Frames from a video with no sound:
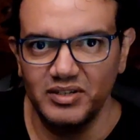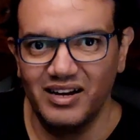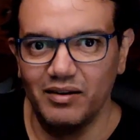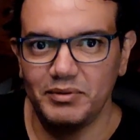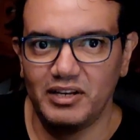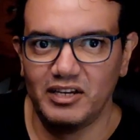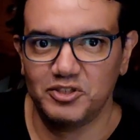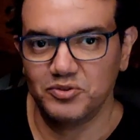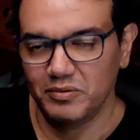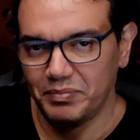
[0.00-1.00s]
is a
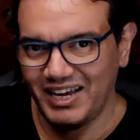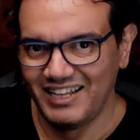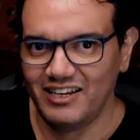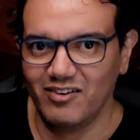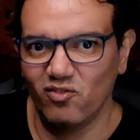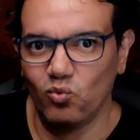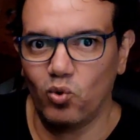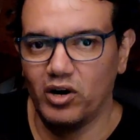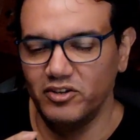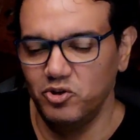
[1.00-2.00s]
combination, depending on
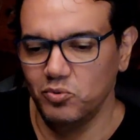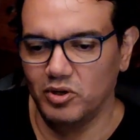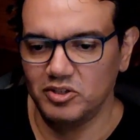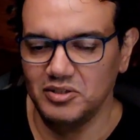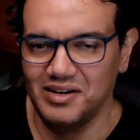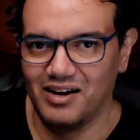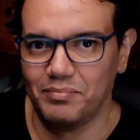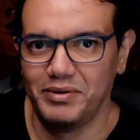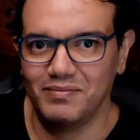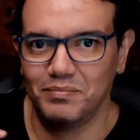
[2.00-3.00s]
what you want to
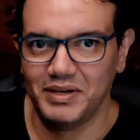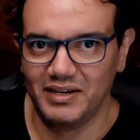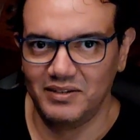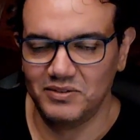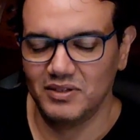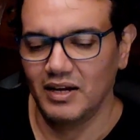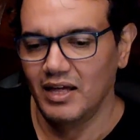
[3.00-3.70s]
copy and paste,